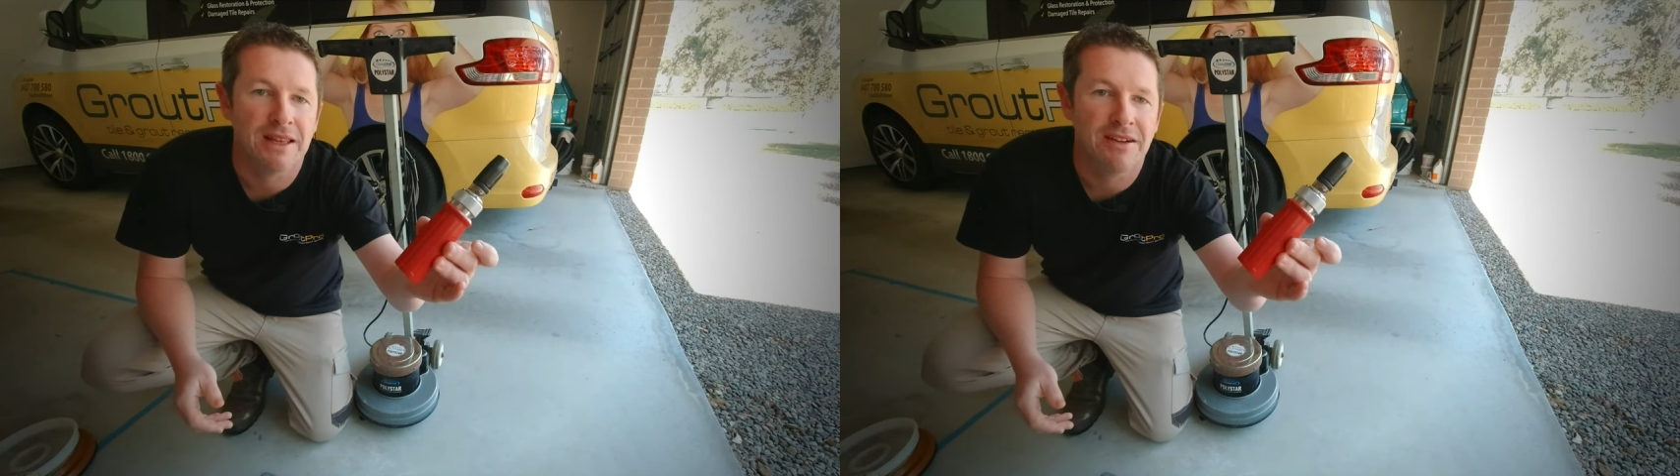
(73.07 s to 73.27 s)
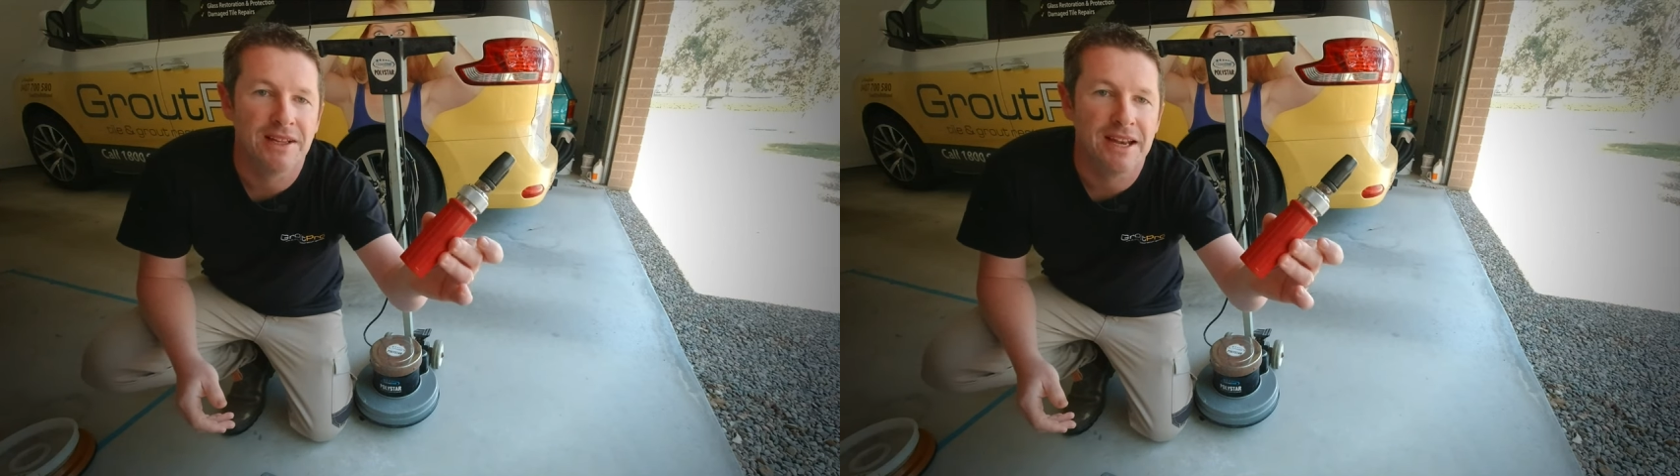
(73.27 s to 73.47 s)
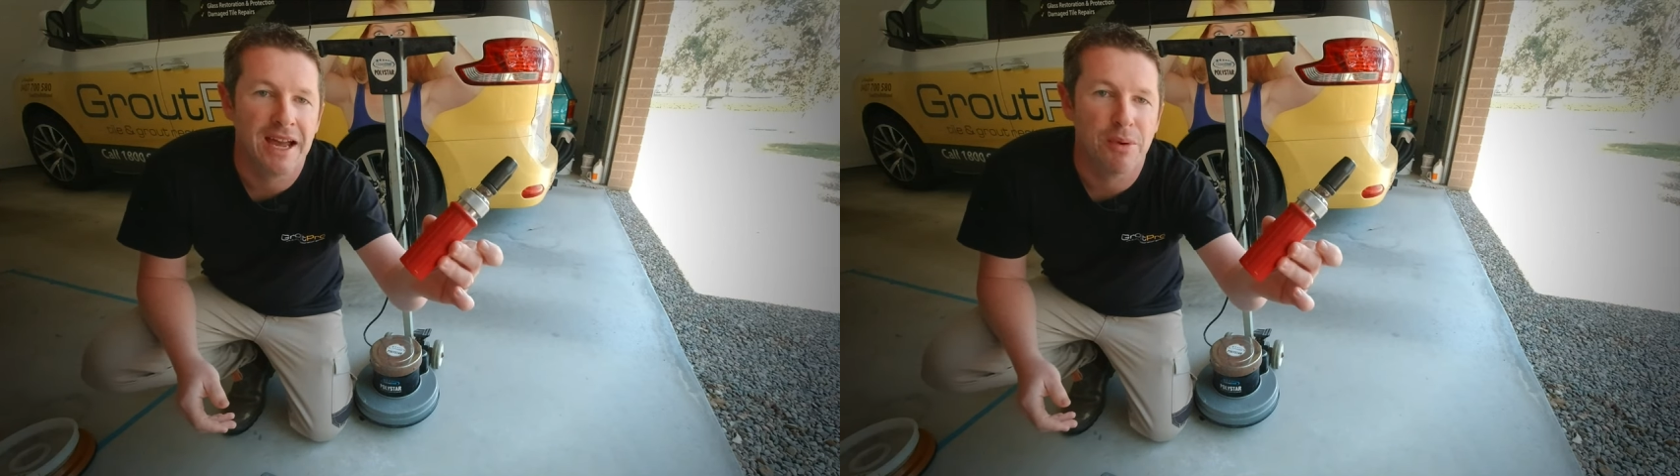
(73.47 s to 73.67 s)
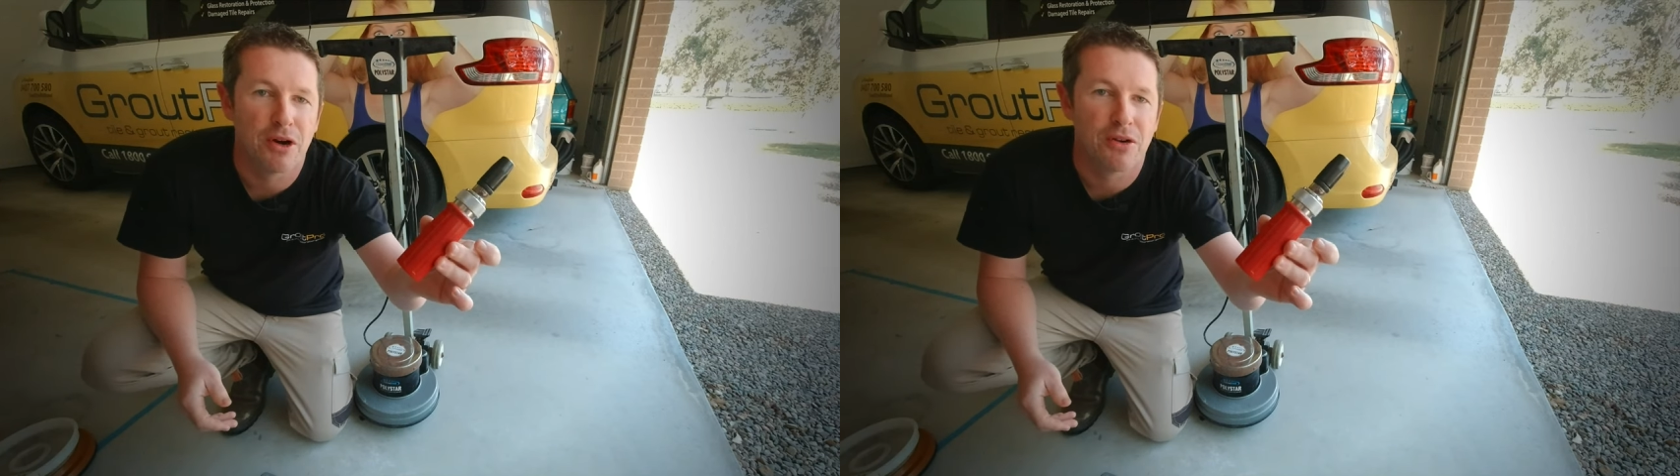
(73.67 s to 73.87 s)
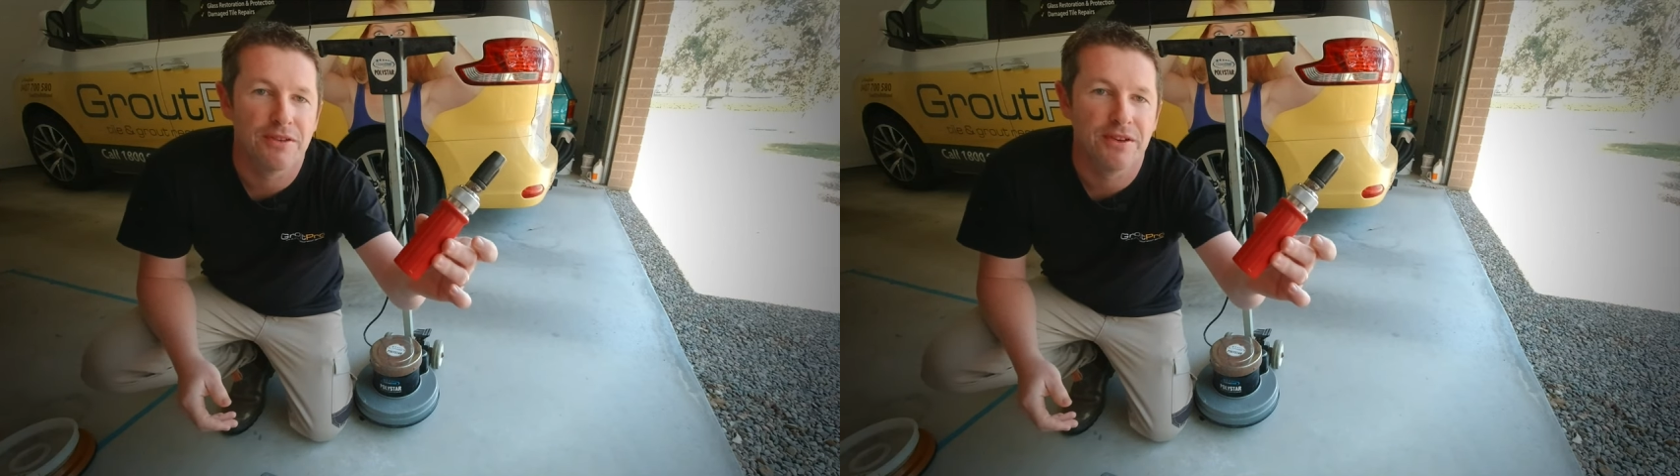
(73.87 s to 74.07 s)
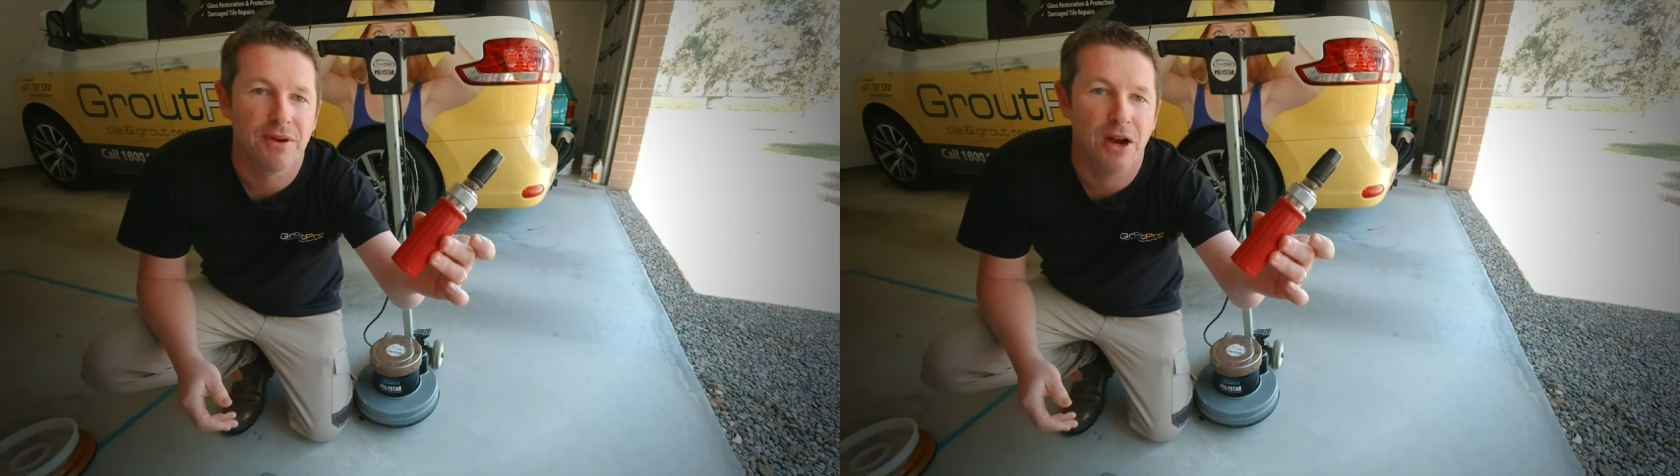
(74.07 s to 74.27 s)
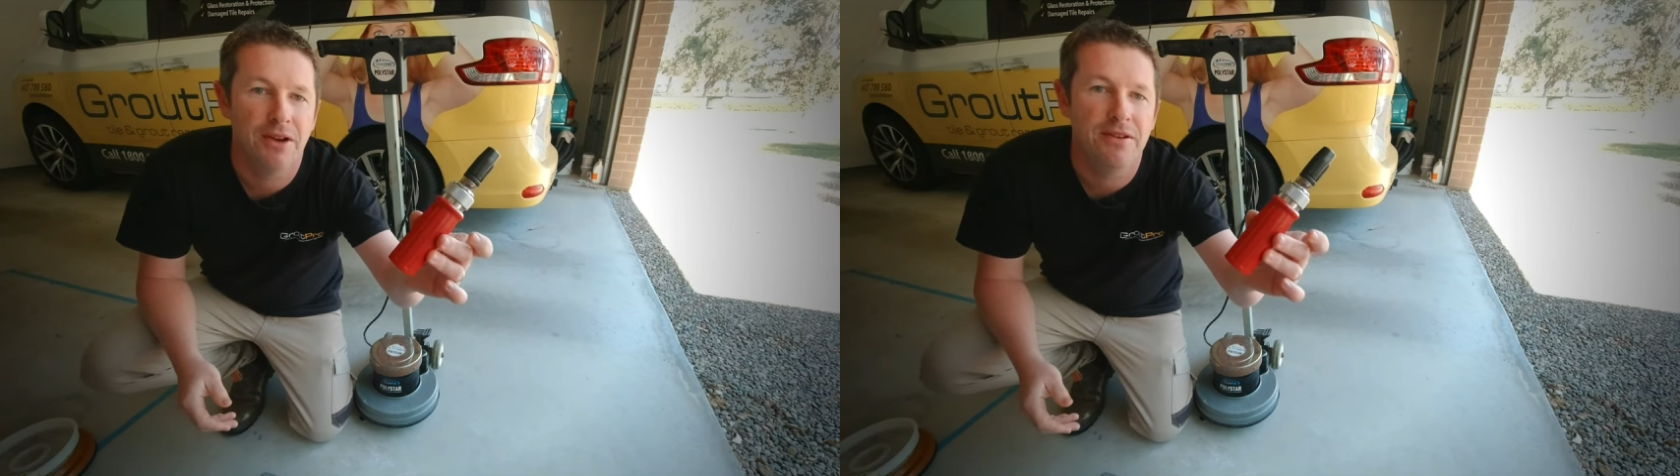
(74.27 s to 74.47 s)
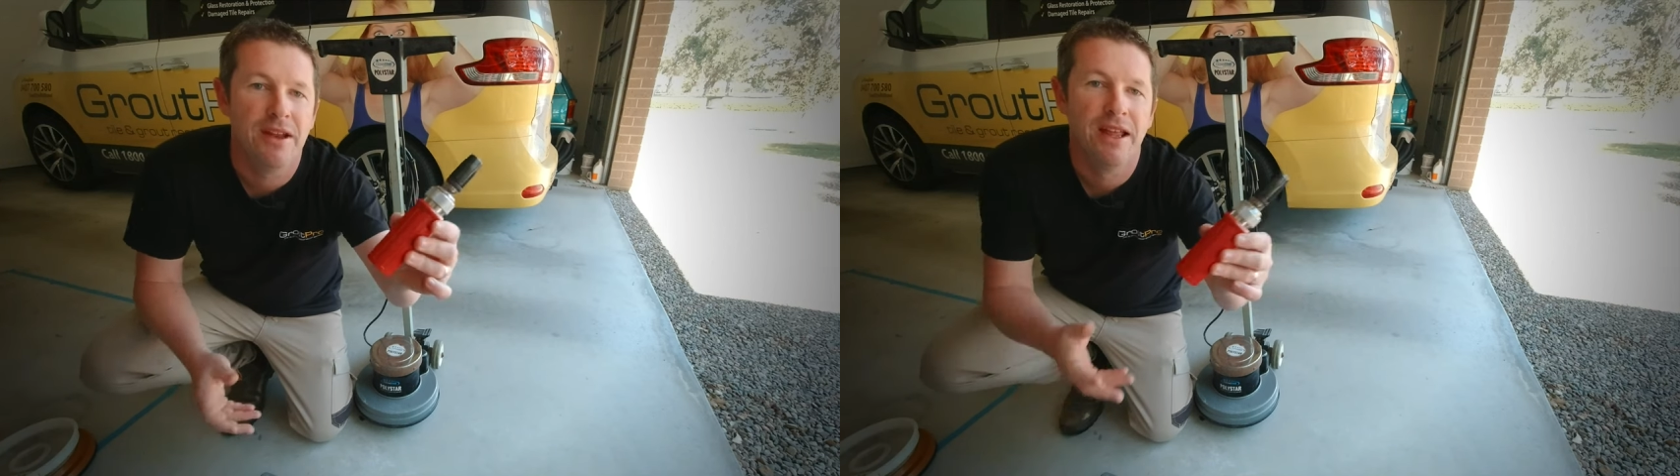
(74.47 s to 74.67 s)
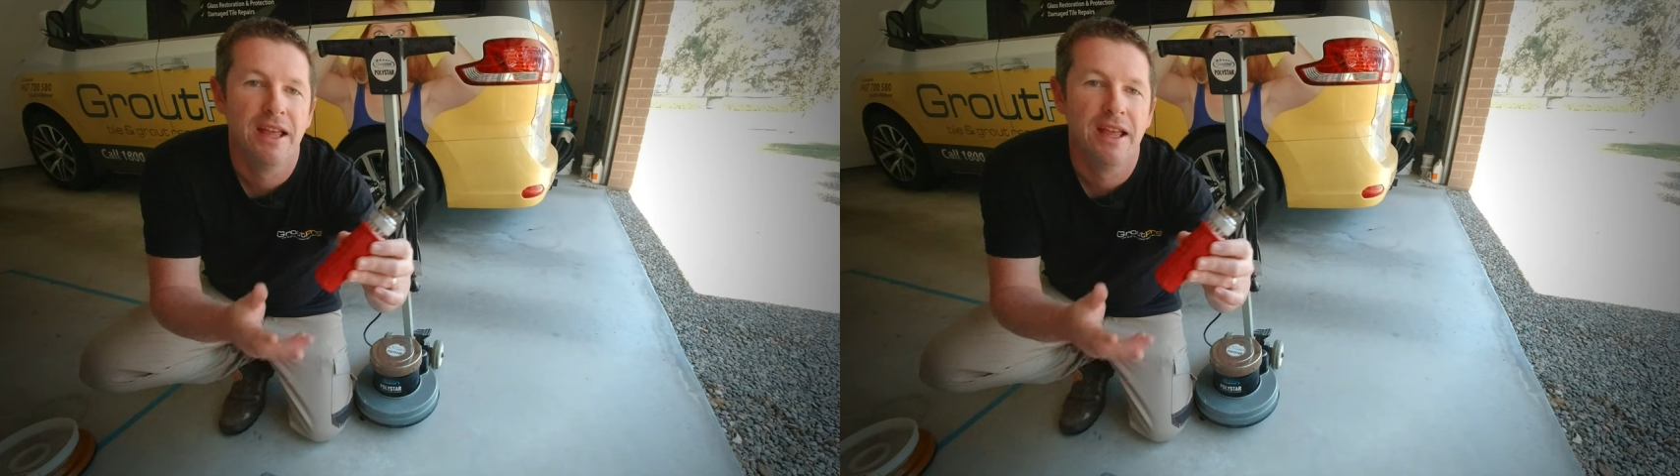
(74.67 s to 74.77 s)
lovely neighbor across the road